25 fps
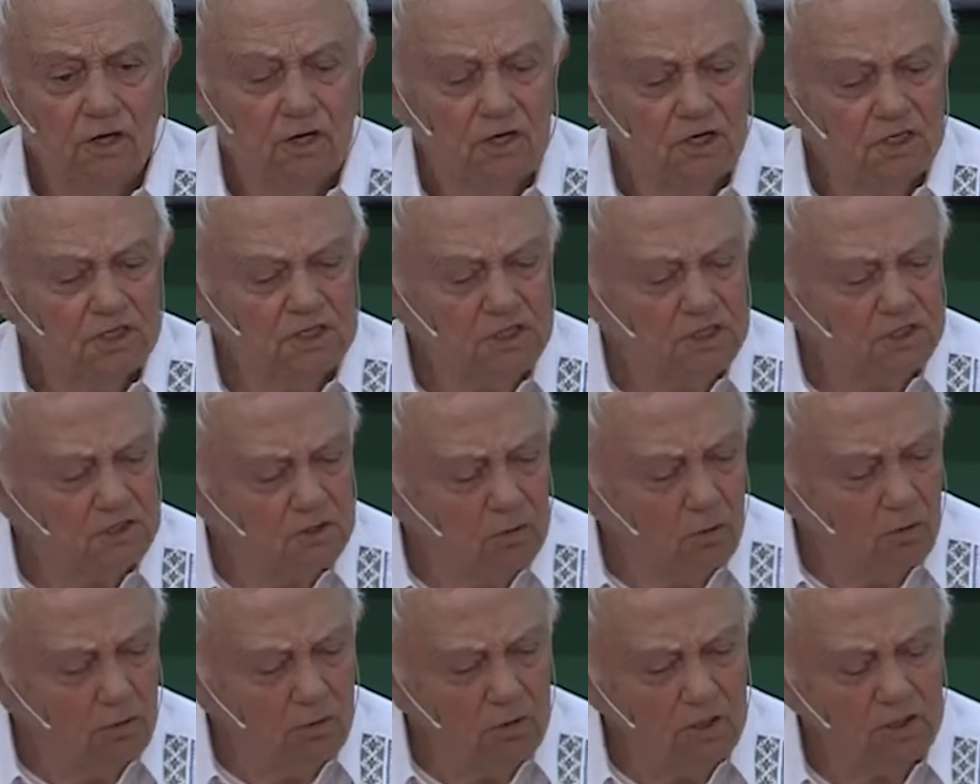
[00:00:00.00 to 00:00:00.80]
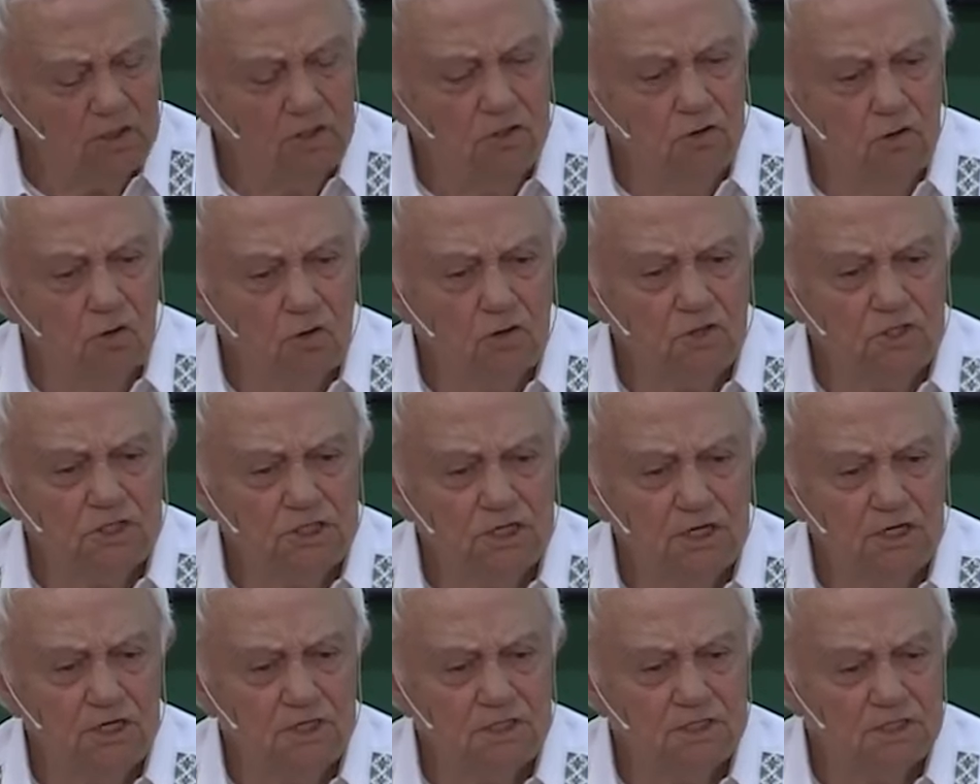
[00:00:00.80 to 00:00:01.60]
He says, what
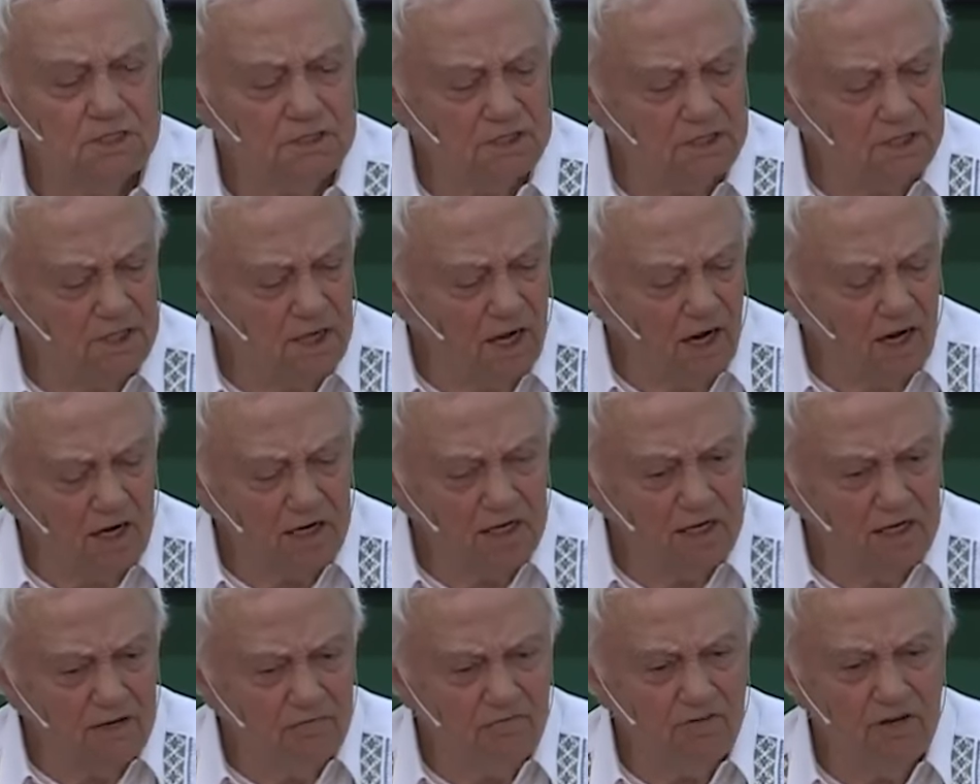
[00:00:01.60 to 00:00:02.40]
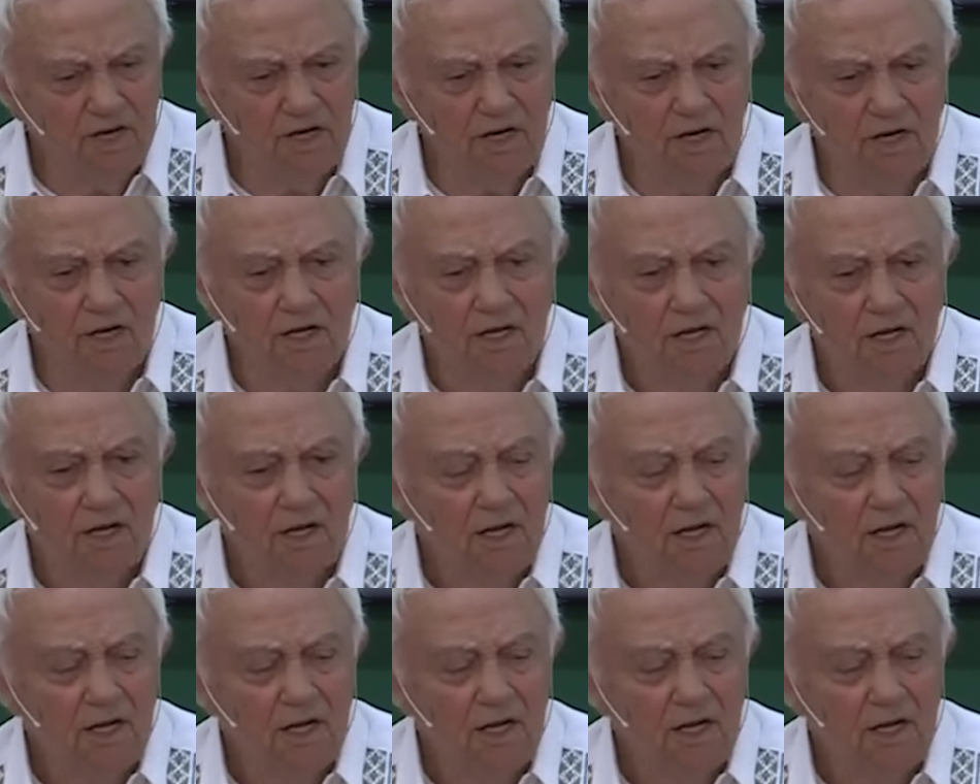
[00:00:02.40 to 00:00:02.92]
nonsense. They are giving